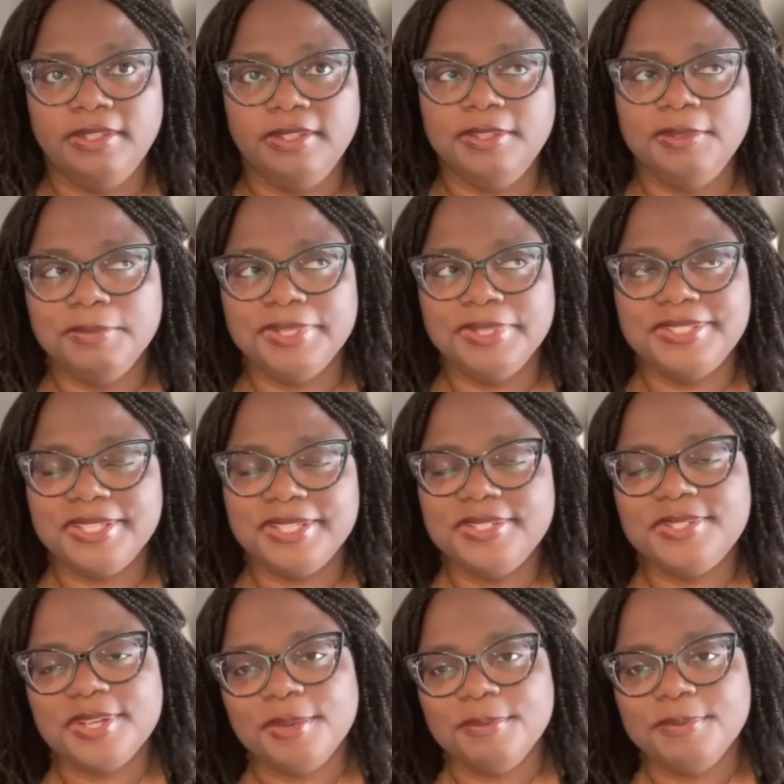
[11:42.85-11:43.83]
In my day
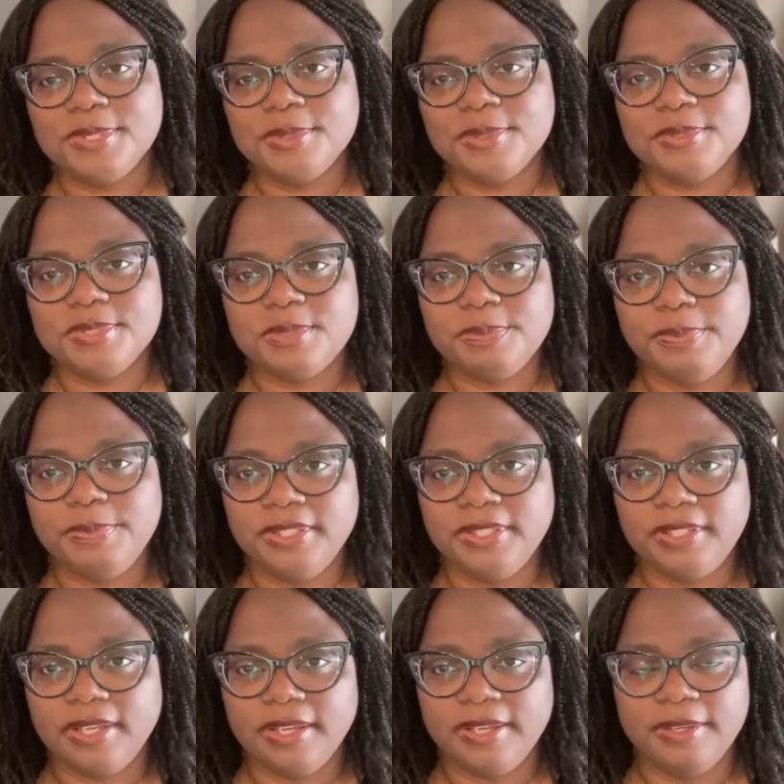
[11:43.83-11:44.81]
job, so to
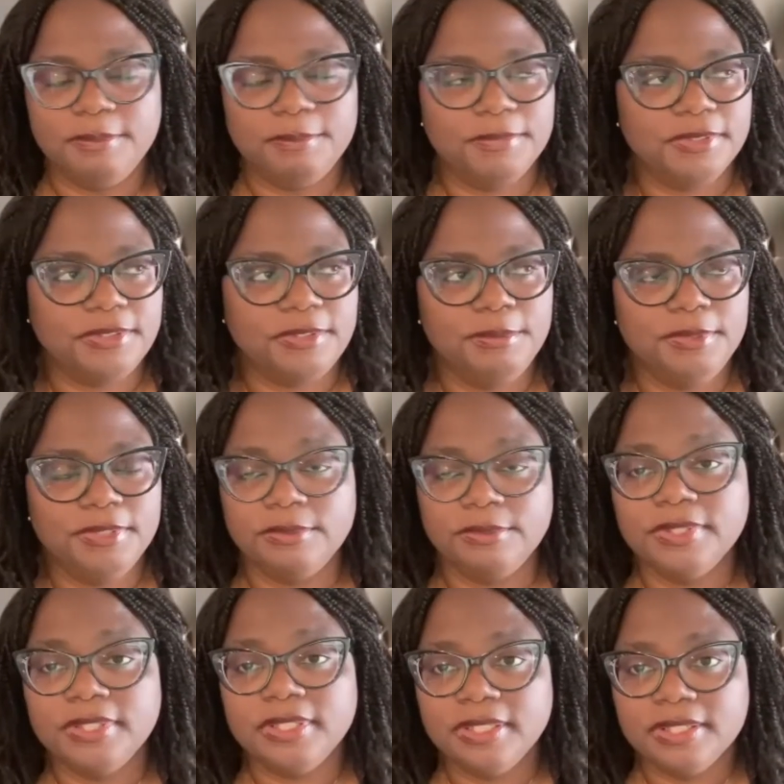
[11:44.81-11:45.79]
speak, I am a community
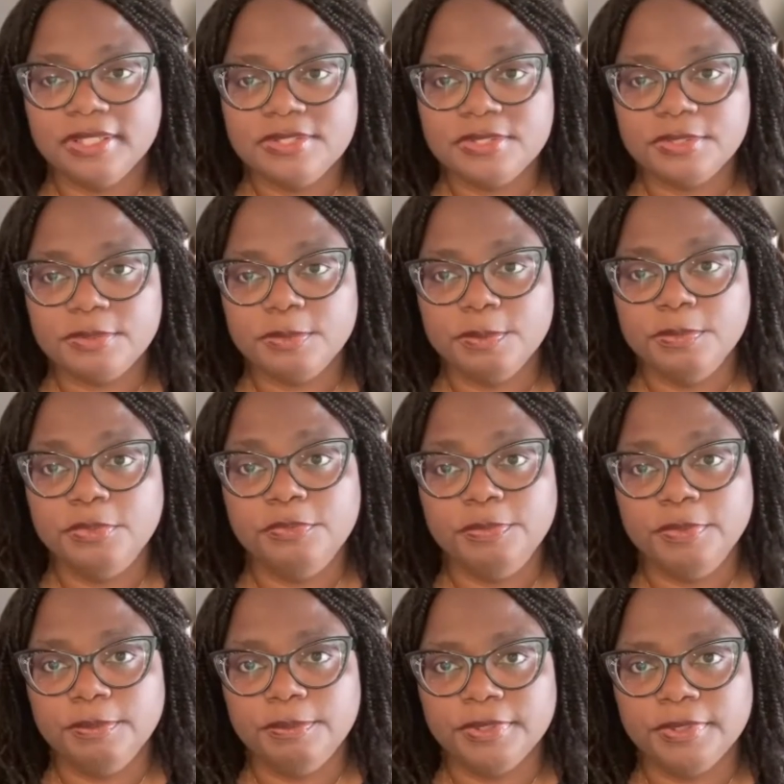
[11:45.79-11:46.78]
organizer, I'm a
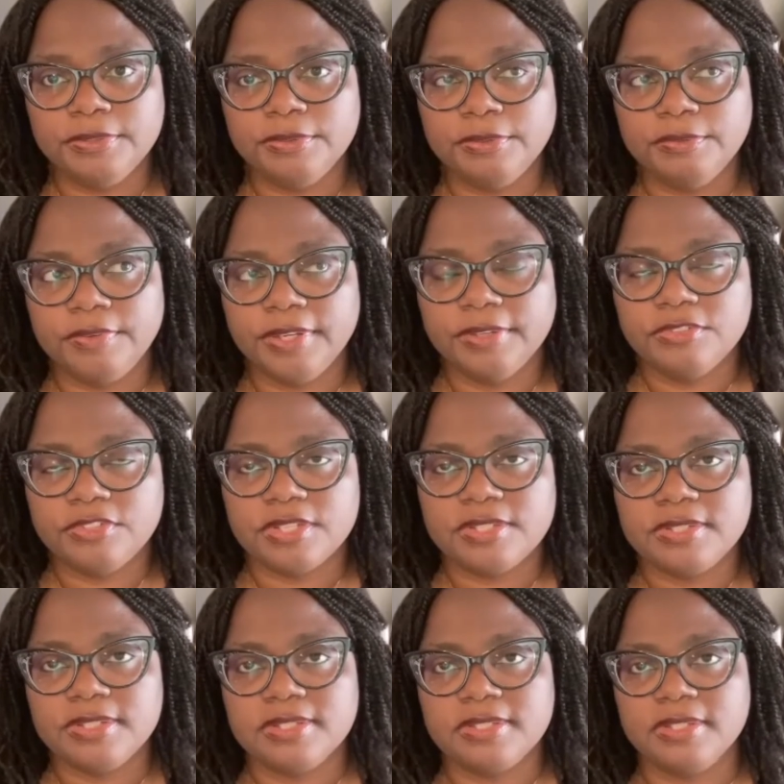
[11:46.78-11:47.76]
movement builder around
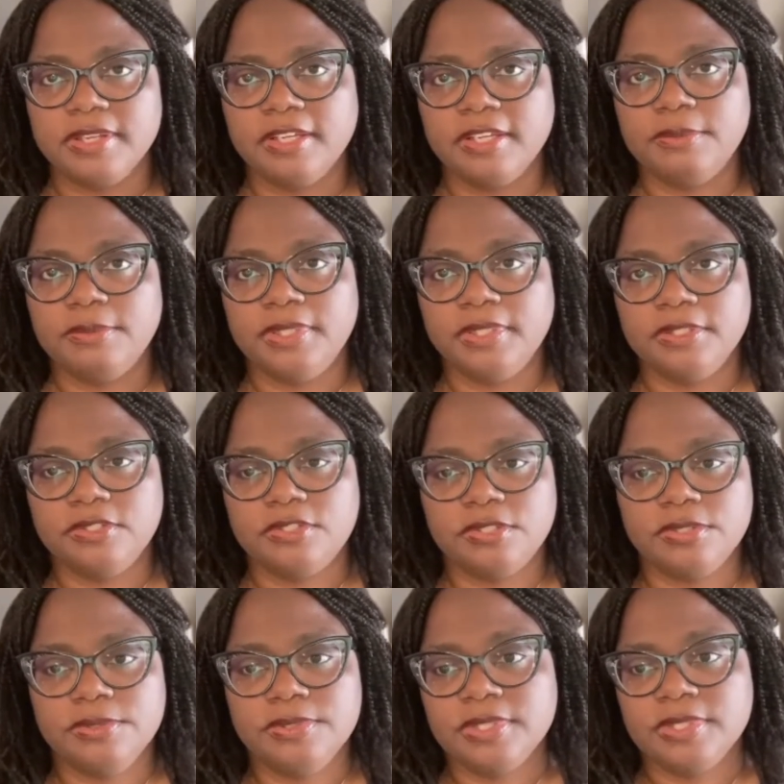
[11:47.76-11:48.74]
justice and equity
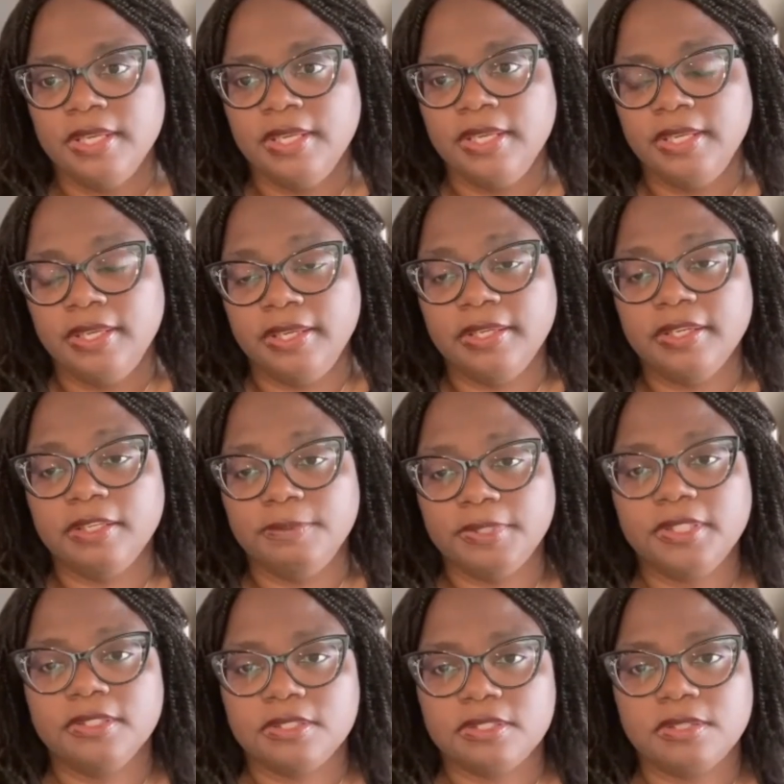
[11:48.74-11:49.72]
issues, and I'm a
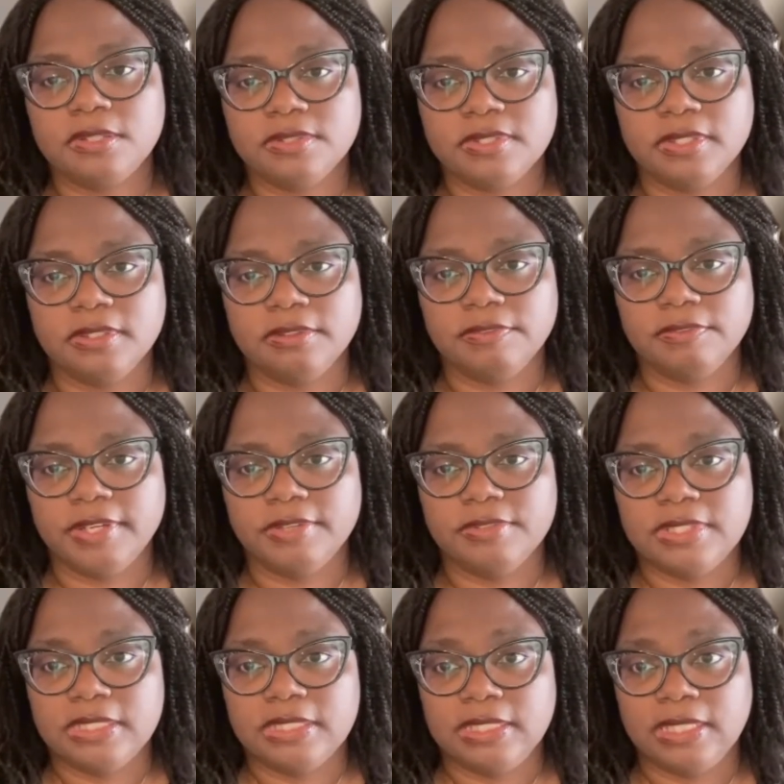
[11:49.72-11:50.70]
consultant around
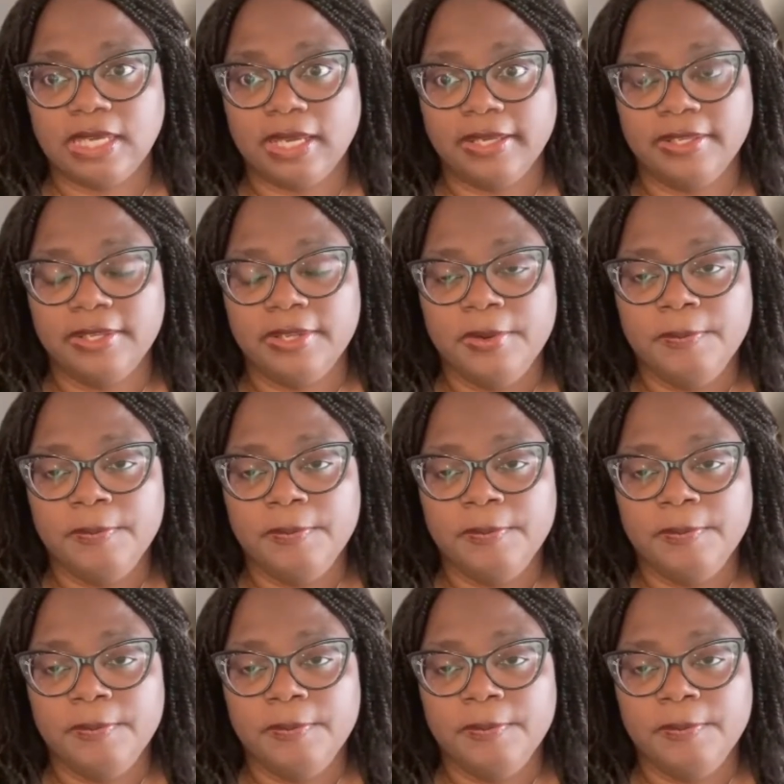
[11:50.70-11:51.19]
DEI.